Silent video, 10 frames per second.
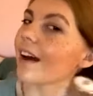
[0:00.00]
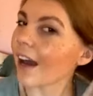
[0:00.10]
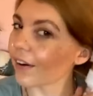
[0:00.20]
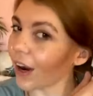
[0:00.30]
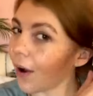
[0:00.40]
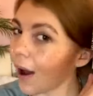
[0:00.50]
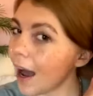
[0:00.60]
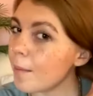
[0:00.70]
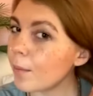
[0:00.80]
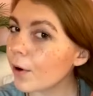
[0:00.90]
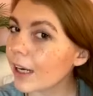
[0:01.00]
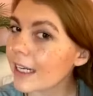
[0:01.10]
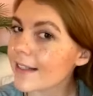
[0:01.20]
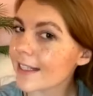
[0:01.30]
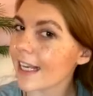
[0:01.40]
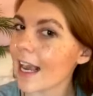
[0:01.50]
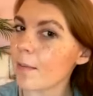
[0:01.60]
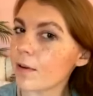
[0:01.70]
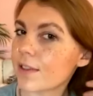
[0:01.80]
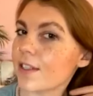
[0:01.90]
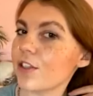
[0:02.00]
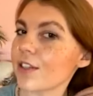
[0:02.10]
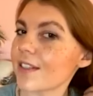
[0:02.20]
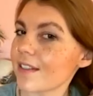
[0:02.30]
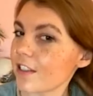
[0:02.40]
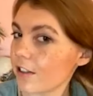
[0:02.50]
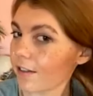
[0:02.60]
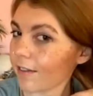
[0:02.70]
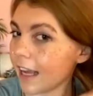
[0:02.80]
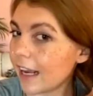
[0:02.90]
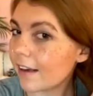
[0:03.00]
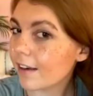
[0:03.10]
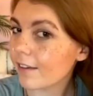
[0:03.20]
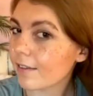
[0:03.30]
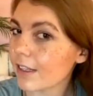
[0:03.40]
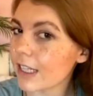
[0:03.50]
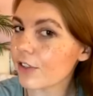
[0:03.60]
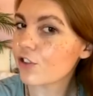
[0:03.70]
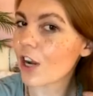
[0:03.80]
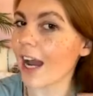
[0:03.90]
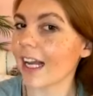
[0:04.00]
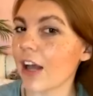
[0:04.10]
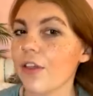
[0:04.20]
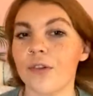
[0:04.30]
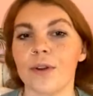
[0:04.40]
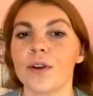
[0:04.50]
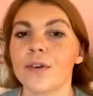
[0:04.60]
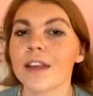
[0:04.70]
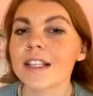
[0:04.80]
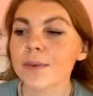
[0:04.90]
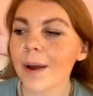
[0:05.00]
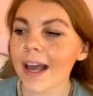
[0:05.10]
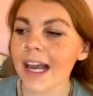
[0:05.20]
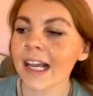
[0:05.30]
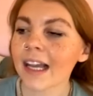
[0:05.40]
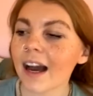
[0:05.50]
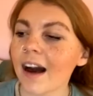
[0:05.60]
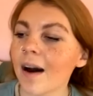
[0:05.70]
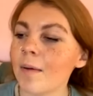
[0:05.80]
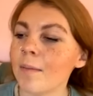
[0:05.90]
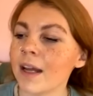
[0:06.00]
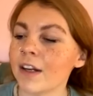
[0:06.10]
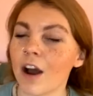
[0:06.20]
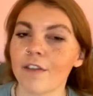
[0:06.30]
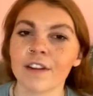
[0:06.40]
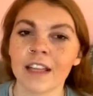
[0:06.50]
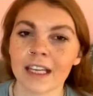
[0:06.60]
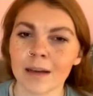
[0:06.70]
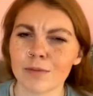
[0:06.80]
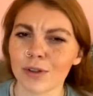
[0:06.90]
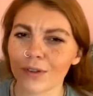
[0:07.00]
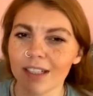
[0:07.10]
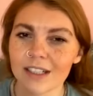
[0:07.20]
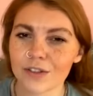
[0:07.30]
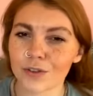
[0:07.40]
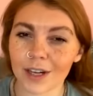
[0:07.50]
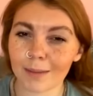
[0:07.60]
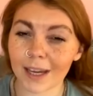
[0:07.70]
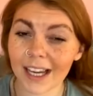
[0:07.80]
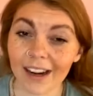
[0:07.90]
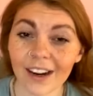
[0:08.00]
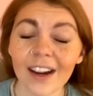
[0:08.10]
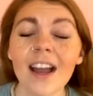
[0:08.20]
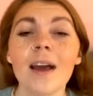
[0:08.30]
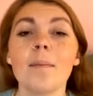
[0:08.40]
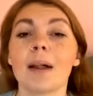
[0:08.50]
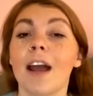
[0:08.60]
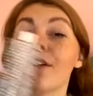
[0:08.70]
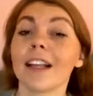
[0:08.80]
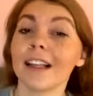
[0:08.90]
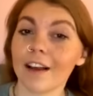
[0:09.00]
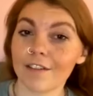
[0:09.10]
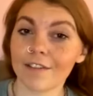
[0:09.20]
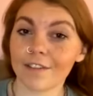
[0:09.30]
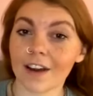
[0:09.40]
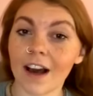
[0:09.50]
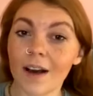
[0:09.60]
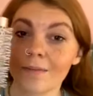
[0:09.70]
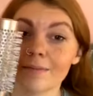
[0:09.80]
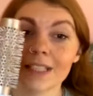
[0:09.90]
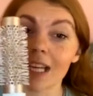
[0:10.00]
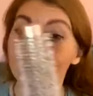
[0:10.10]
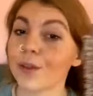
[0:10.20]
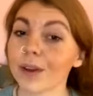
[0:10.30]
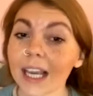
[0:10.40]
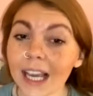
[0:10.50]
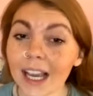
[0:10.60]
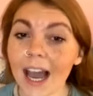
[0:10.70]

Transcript: I don't know. I'm more easily able to just like drag it through this way um, and not feel like I'm totally destroying my hair. But I really love um, T3